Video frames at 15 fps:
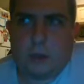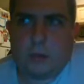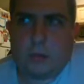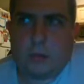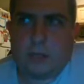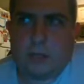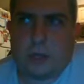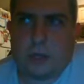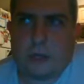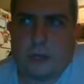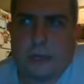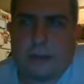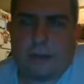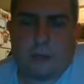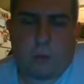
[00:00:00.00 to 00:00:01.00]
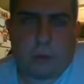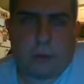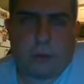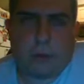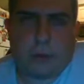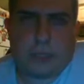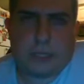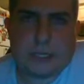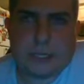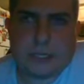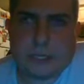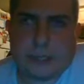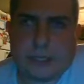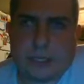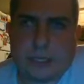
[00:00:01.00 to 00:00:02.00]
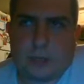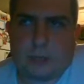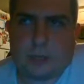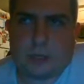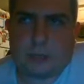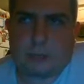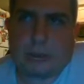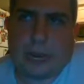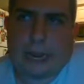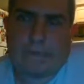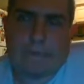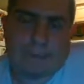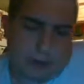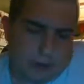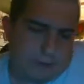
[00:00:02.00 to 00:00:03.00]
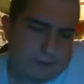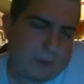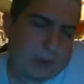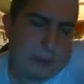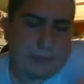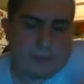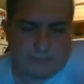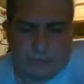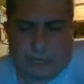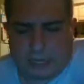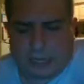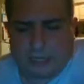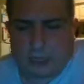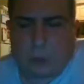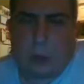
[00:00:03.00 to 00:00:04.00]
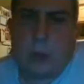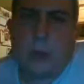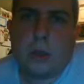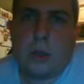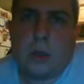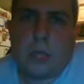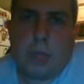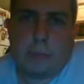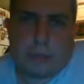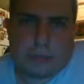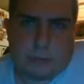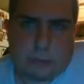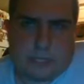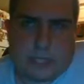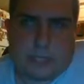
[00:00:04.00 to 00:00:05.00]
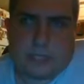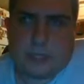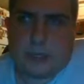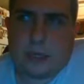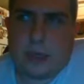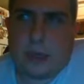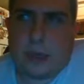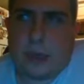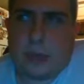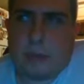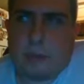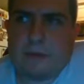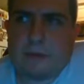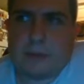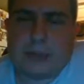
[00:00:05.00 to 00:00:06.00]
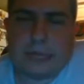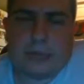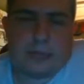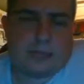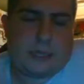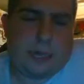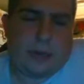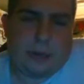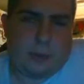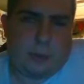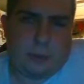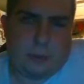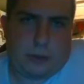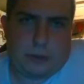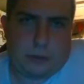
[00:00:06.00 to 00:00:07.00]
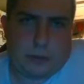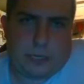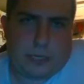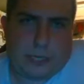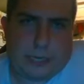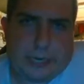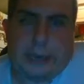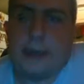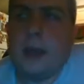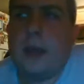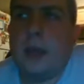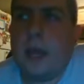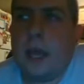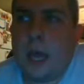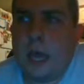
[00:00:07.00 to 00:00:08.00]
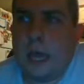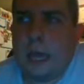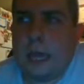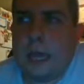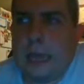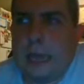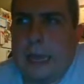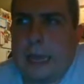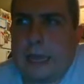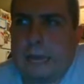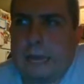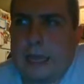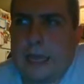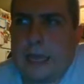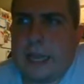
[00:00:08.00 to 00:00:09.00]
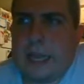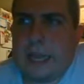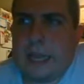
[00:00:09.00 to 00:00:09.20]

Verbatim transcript: was only there for one person, and so he chose Chris Pratt. Fair enough. Okay, that's that's cool. That makes more sense. Uh, if something else, then I don't know what, what to tell you. Uh, um, then